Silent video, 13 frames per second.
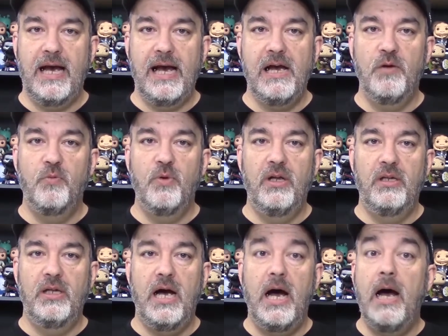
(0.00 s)
I
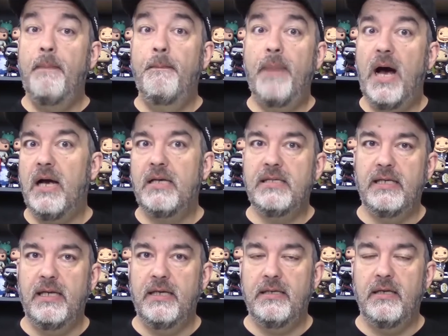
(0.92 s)
will unbox
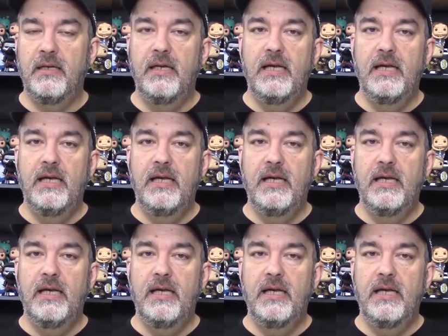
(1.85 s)
it